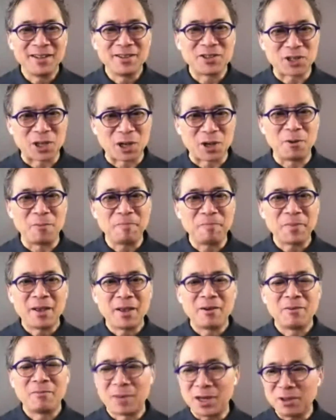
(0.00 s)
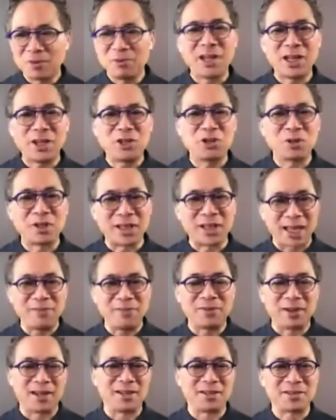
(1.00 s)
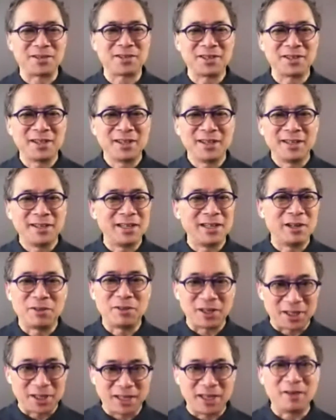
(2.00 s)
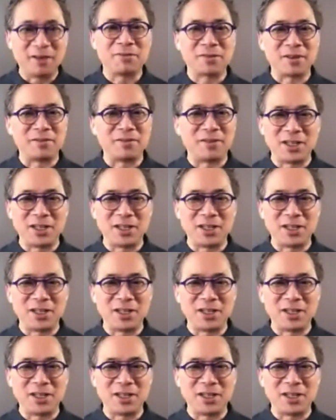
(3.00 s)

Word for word: So Mother Nature gave us, you know, the gift of